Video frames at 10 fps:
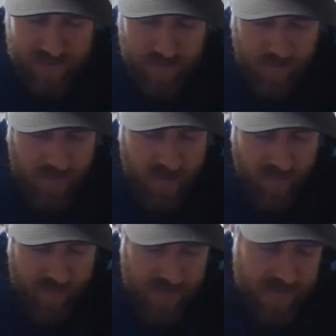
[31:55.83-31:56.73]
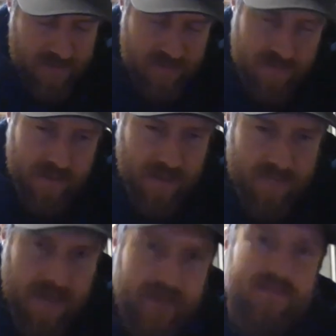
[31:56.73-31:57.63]
We pray all this.
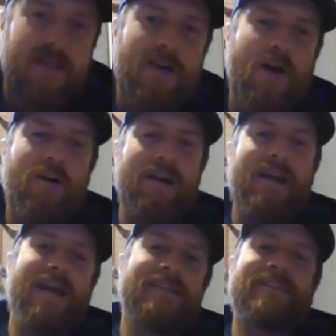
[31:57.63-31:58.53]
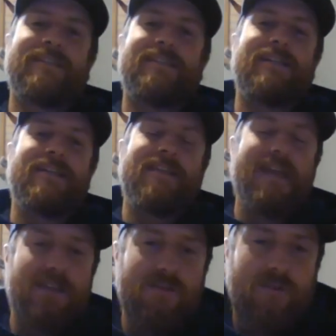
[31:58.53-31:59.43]
Amen. All right, guys.
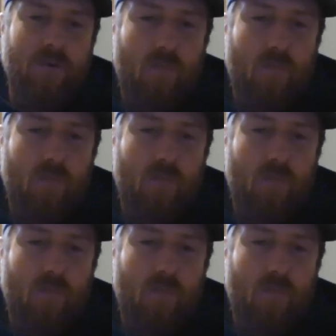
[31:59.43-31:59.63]
Thank you for